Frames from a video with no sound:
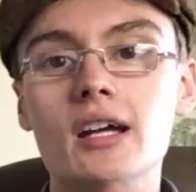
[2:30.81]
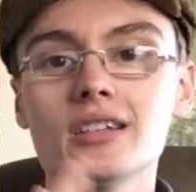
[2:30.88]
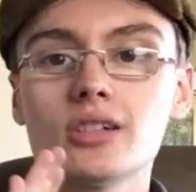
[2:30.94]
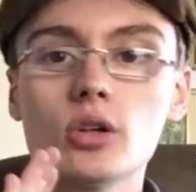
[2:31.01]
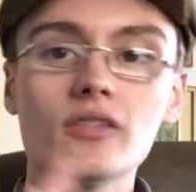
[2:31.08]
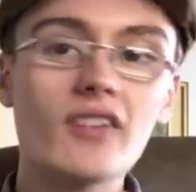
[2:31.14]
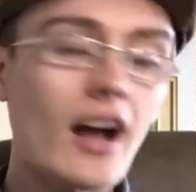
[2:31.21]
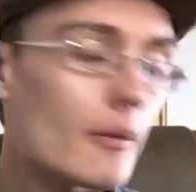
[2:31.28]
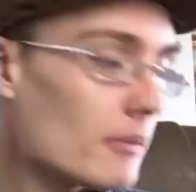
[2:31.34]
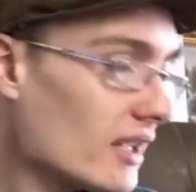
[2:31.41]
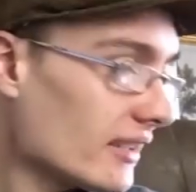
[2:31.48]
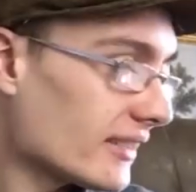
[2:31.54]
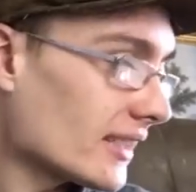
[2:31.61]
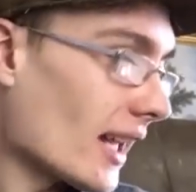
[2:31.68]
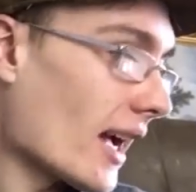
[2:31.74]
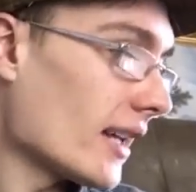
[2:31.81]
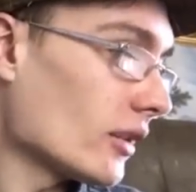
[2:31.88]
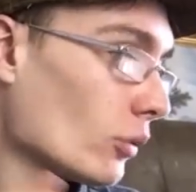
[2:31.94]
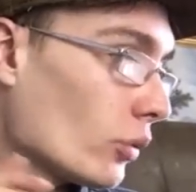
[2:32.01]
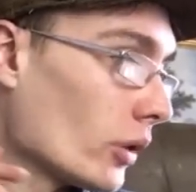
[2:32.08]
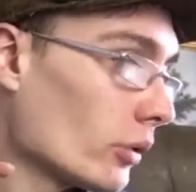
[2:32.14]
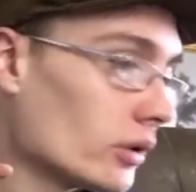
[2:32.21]
So with that being
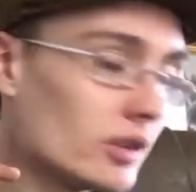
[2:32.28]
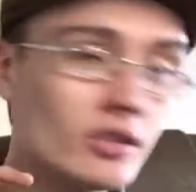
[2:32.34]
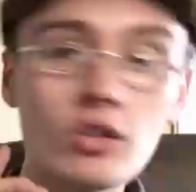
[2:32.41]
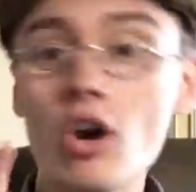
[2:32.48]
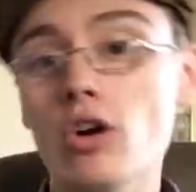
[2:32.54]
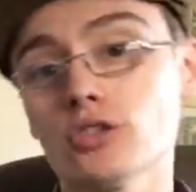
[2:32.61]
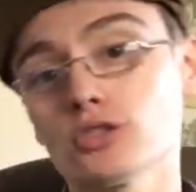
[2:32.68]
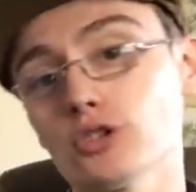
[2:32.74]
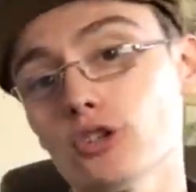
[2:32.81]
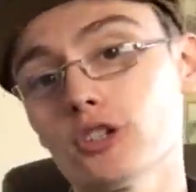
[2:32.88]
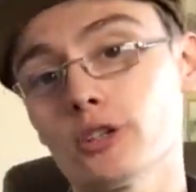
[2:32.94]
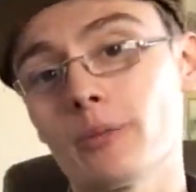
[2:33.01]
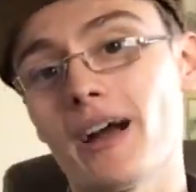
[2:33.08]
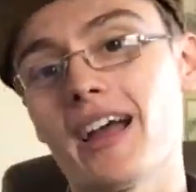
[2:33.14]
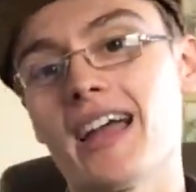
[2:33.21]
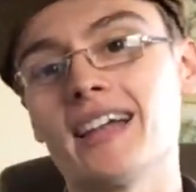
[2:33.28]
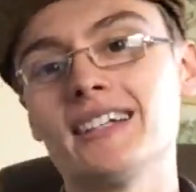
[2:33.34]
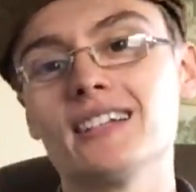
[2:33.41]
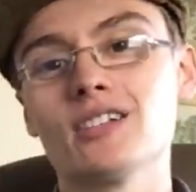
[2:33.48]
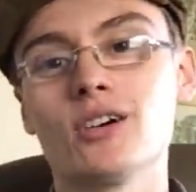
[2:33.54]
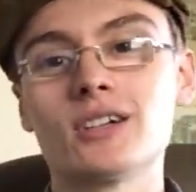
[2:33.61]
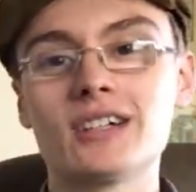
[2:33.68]
said, we will not talk about it
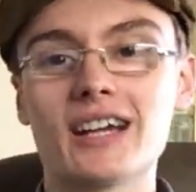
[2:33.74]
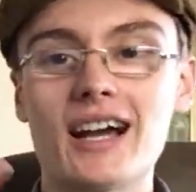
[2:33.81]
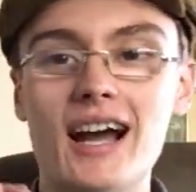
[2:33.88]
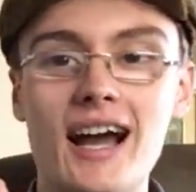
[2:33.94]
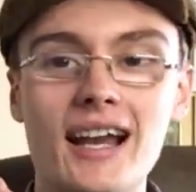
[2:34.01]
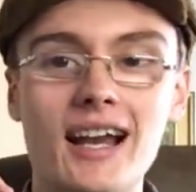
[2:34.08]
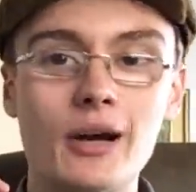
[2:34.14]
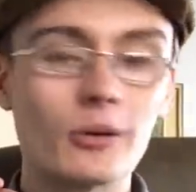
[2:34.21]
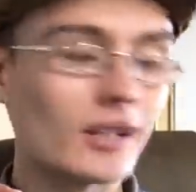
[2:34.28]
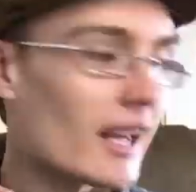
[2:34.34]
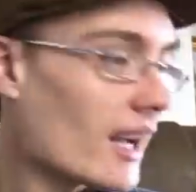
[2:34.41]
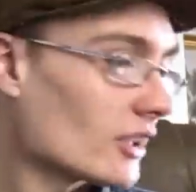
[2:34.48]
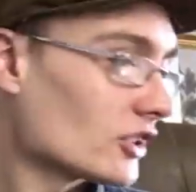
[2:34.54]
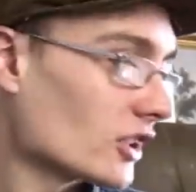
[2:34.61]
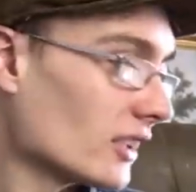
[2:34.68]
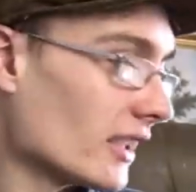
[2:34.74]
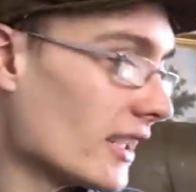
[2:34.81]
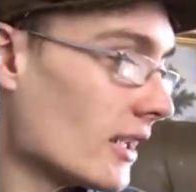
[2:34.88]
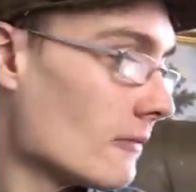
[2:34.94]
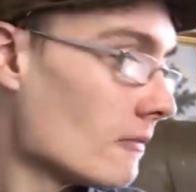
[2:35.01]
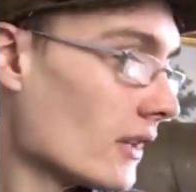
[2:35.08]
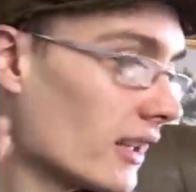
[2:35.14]
any longer and I will
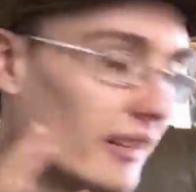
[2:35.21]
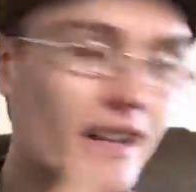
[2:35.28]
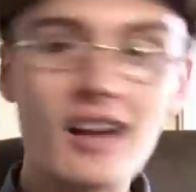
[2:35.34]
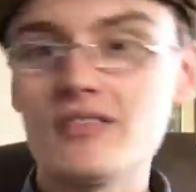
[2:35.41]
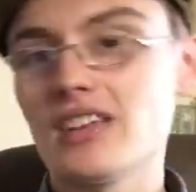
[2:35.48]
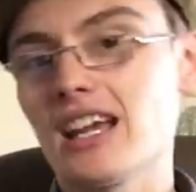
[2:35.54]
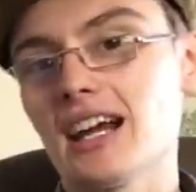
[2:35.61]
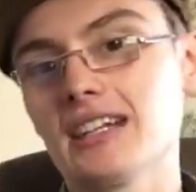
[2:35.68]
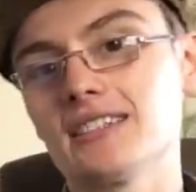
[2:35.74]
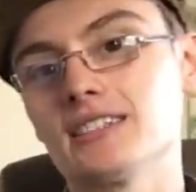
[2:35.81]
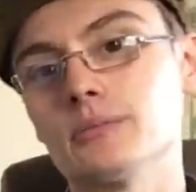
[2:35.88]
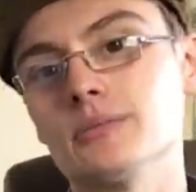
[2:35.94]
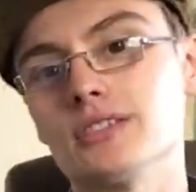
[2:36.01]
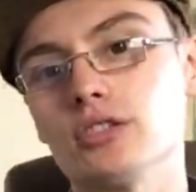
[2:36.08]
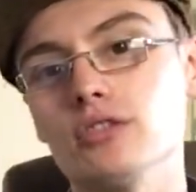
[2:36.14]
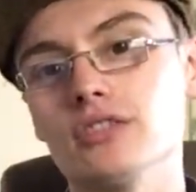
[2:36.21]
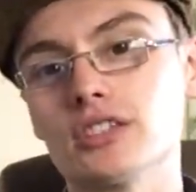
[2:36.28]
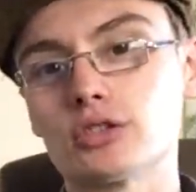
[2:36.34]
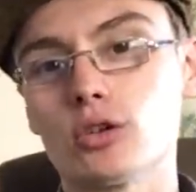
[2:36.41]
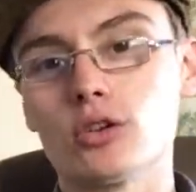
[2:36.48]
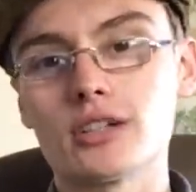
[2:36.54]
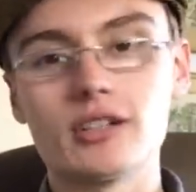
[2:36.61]
actually let the items do the
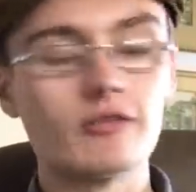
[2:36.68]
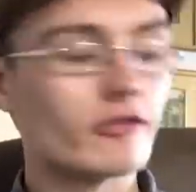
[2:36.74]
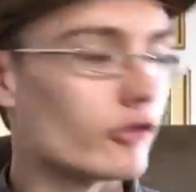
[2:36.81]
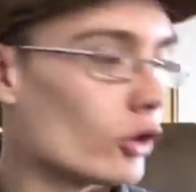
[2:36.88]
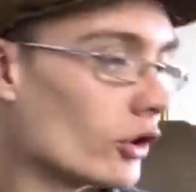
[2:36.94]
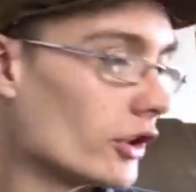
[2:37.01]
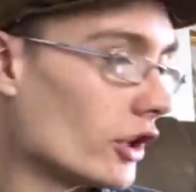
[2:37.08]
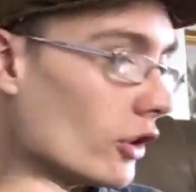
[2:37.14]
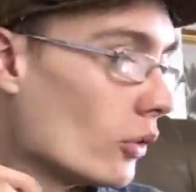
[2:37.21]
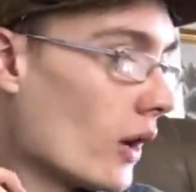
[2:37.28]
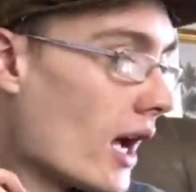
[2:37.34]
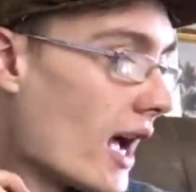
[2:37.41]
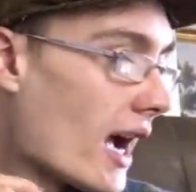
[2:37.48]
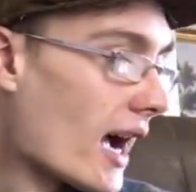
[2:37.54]
talking for you.